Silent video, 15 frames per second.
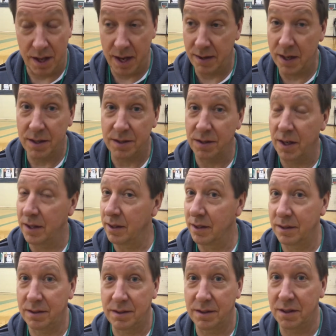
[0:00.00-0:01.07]
and that's not
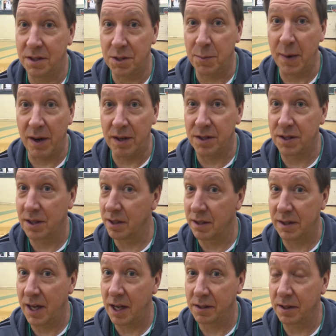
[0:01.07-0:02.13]
to disparage the
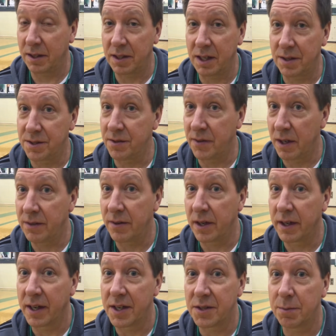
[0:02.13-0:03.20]
athletic talents of any of our
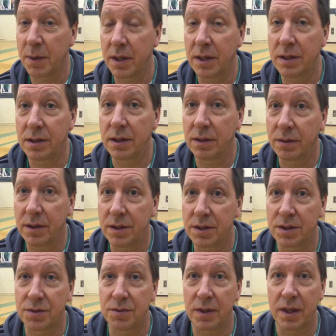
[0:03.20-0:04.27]
guys, but he
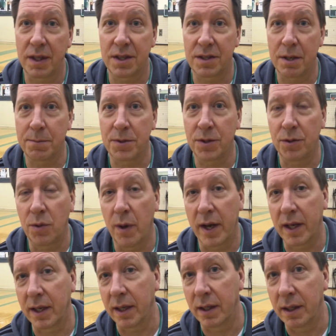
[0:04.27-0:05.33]
just really gets up so
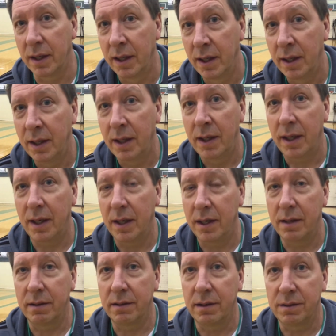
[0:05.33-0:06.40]
quick and
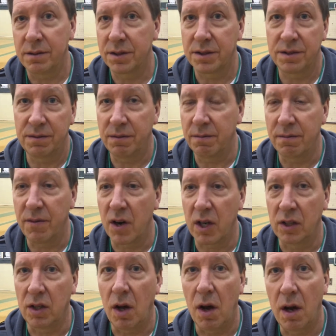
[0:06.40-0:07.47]
is
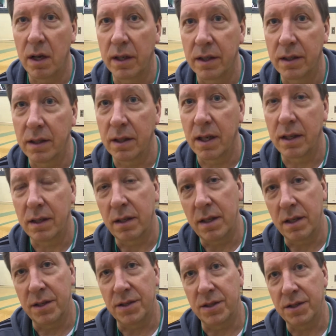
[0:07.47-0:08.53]
very long and
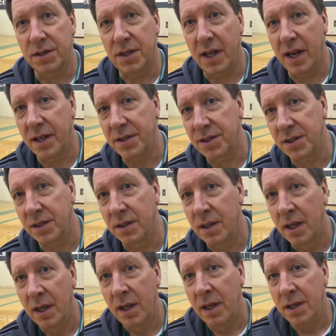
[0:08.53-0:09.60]
is good size, and
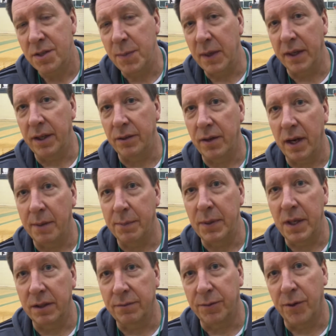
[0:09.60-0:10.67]
his ability to run up and
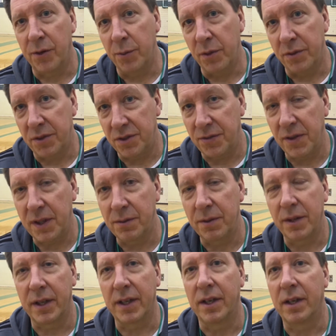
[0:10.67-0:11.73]
down the floor and move his feet
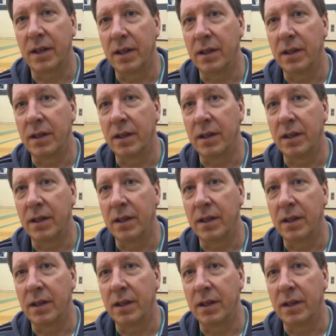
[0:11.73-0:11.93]
really